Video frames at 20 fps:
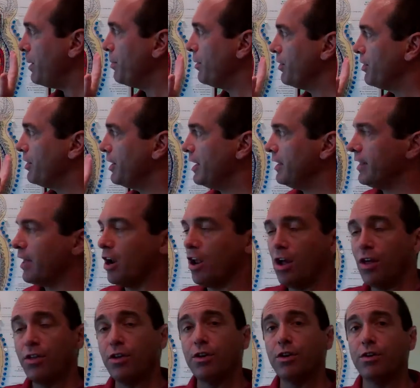people think that
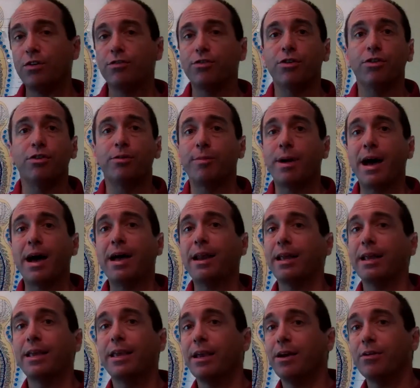all the nerves in the
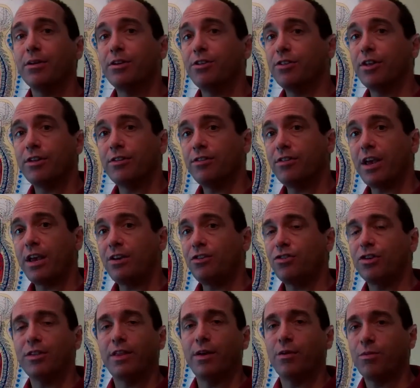body carry
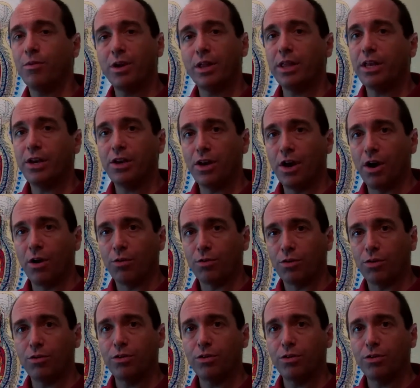sensation. They really don't.